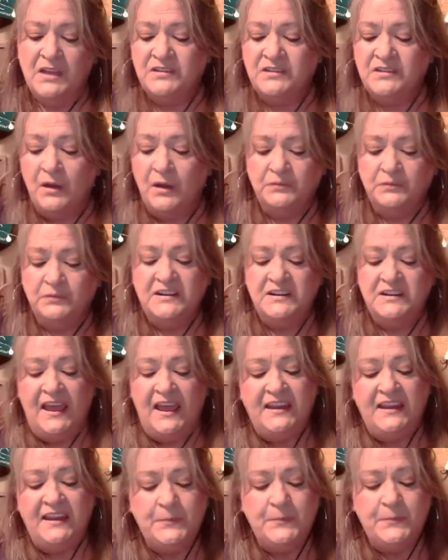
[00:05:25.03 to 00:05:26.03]
so, did
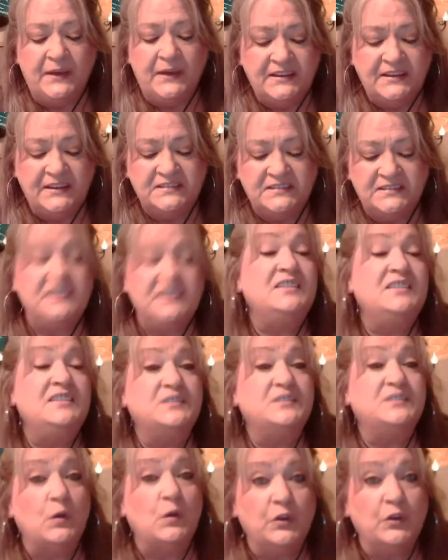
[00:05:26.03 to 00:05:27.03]
anybody see the
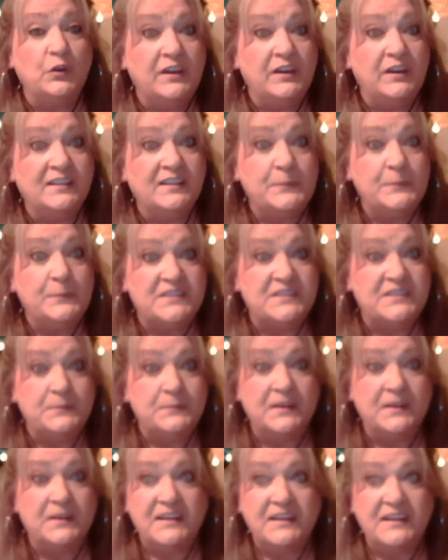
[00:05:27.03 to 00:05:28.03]
solar eclipse on
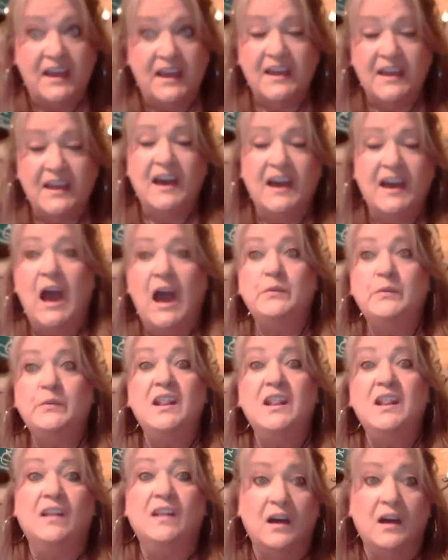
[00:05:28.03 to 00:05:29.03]
Monday? I would
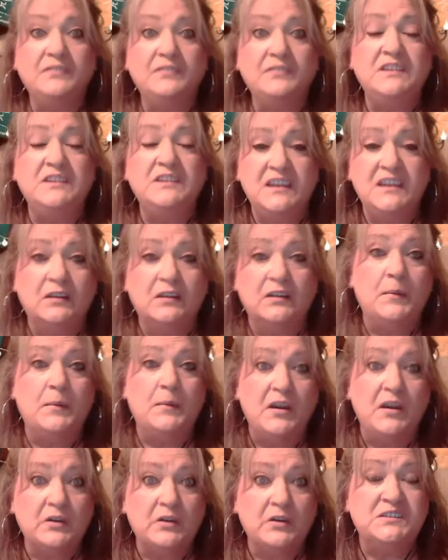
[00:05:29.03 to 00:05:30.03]
love to hear
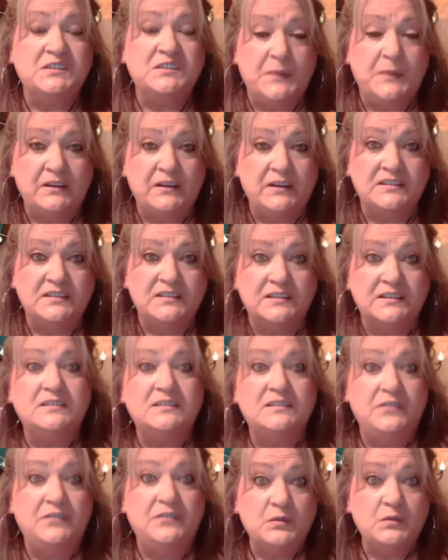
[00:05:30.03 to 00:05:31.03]
about your experiences
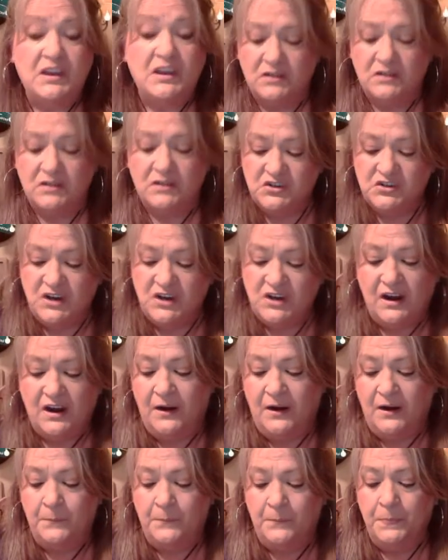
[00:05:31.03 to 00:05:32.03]
if you care to
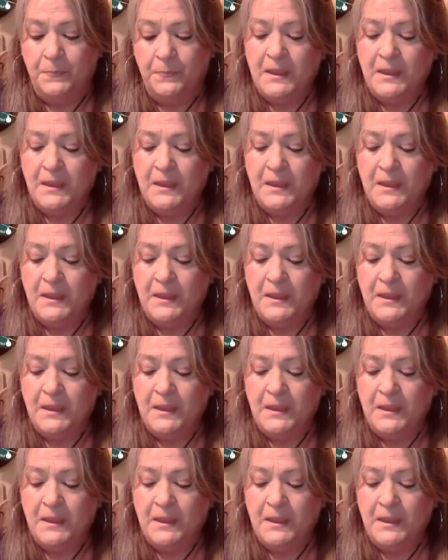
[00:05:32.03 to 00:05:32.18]
share.